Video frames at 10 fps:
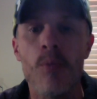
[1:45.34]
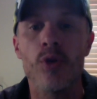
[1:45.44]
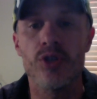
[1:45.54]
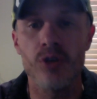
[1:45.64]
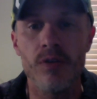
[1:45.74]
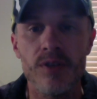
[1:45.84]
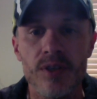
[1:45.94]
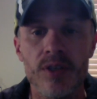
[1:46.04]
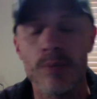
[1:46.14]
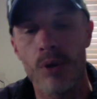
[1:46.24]

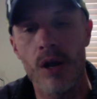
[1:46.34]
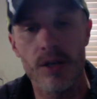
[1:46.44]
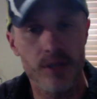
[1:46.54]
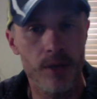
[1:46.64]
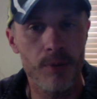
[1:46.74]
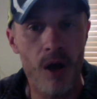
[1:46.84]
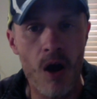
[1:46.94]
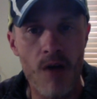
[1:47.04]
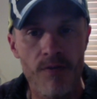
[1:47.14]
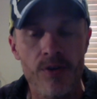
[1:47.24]
services and products that I'm going to
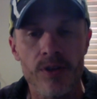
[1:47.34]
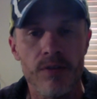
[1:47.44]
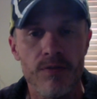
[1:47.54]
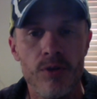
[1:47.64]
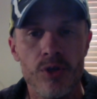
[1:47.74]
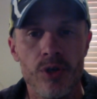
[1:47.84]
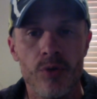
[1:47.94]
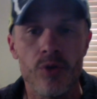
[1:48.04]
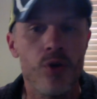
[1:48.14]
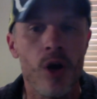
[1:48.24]
offer in the future.
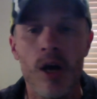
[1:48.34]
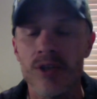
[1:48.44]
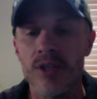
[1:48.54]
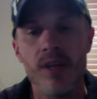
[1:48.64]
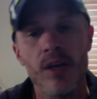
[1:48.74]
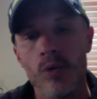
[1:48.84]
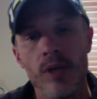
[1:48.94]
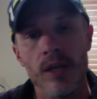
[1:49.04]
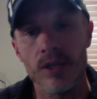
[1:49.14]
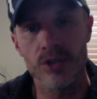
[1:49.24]
Synthetic
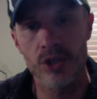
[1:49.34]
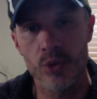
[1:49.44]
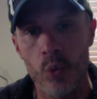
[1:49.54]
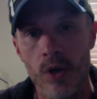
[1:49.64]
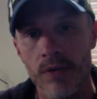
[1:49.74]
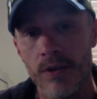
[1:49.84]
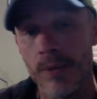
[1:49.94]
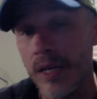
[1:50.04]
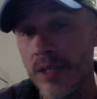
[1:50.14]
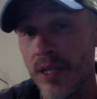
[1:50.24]
rigging is just one of them.
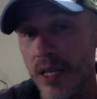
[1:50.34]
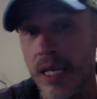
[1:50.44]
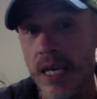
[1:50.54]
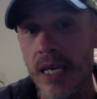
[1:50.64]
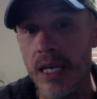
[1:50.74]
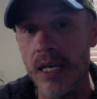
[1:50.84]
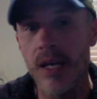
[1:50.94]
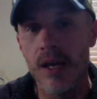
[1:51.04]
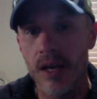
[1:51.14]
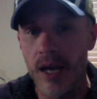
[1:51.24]
It is the key,
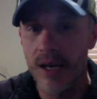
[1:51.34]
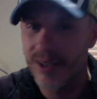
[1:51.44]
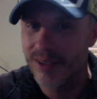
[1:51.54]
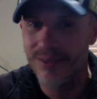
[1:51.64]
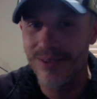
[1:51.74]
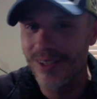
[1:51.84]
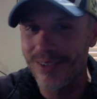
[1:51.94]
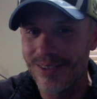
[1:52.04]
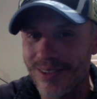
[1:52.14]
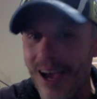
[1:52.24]
kind of
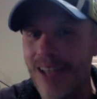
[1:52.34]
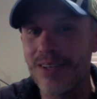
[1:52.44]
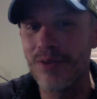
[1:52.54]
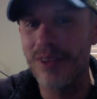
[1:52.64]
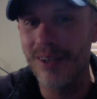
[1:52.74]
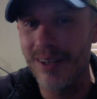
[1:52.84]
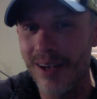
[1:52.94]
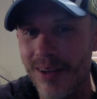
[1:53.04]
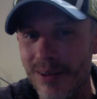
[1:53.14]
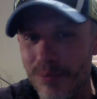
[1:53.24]
ties everything
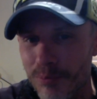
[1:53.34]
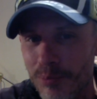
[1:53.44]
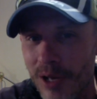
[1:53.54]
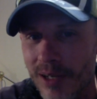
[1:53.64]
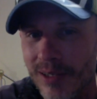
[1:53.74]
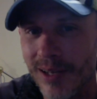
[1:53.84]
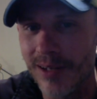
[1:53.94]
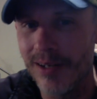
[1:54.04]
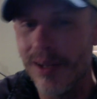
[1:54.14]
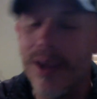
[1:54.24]
together, pun
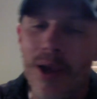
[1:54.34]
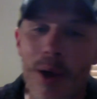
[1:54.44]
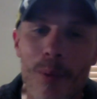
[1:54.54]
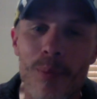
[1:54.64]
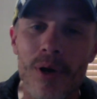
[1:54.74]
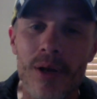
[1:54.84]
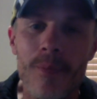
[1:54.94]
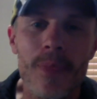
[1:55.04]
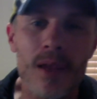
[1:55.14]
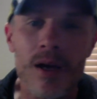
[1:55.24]
intended.
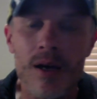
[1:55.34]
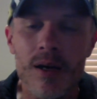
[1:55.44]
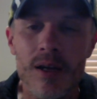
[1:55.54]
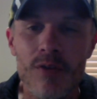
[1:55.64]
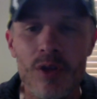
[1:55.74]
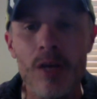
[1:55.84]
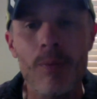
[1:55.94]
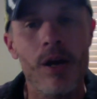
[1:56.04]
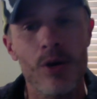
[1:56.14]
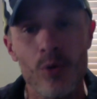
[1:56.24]
But if you think about it,